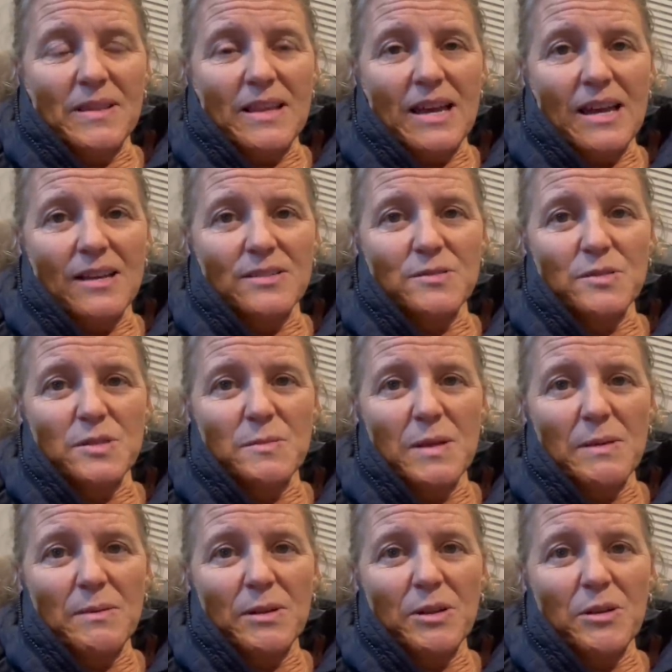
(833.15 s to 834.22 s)
the house was to be
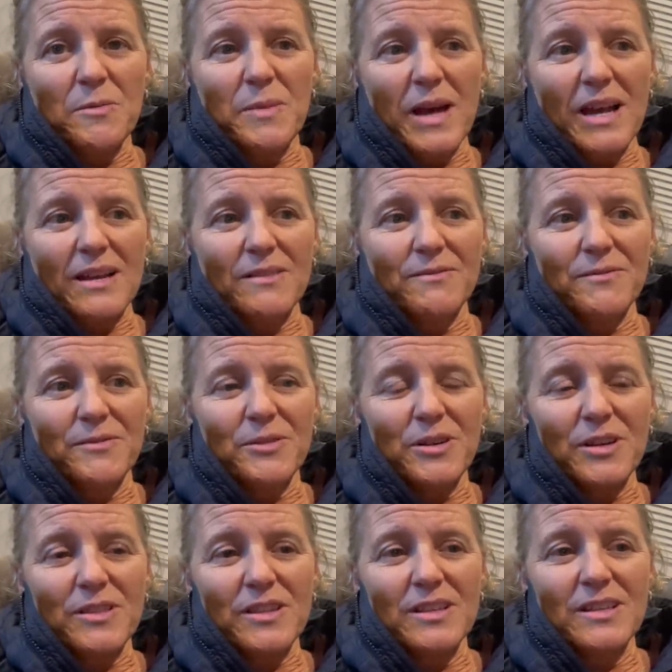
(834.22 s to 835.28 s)
able to go back We're and so
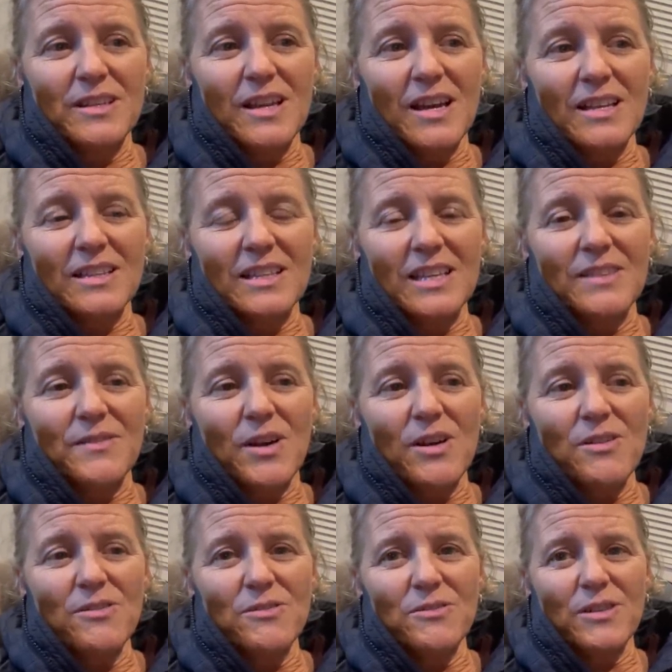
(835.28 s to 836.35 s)
forth cute. and not leave.
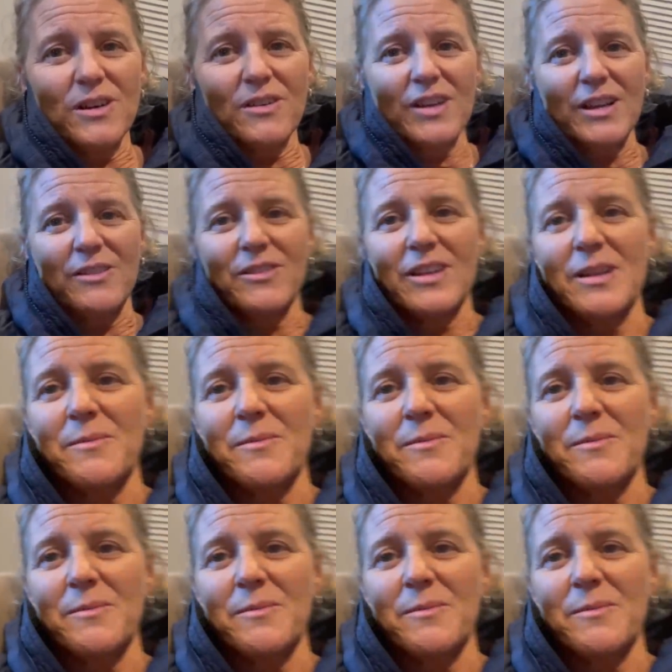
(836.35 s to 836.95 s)
Oh, all right, hold on.